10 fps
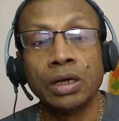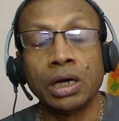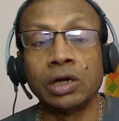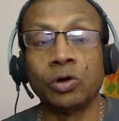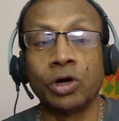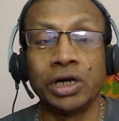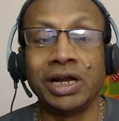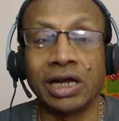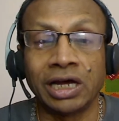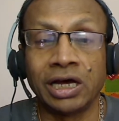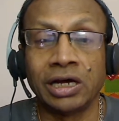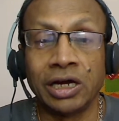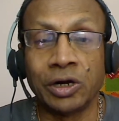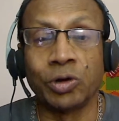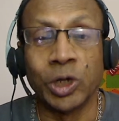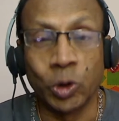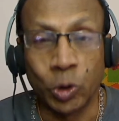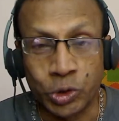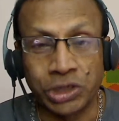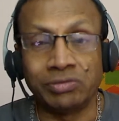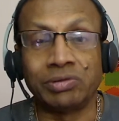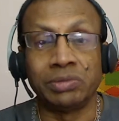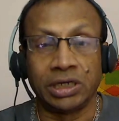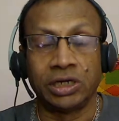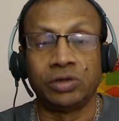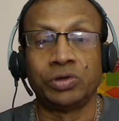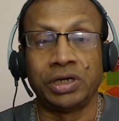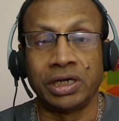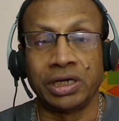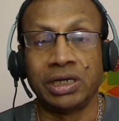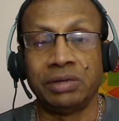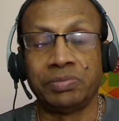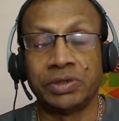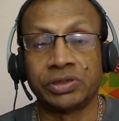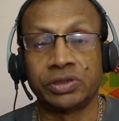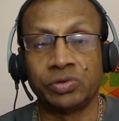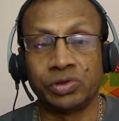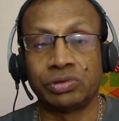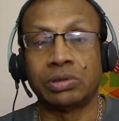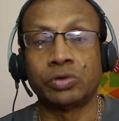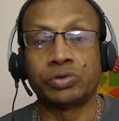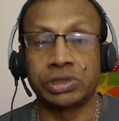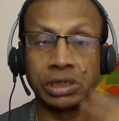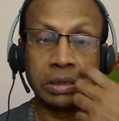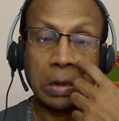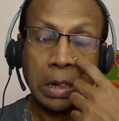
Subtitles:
and already undergoing coaching with me. I don't take any person who is from outside,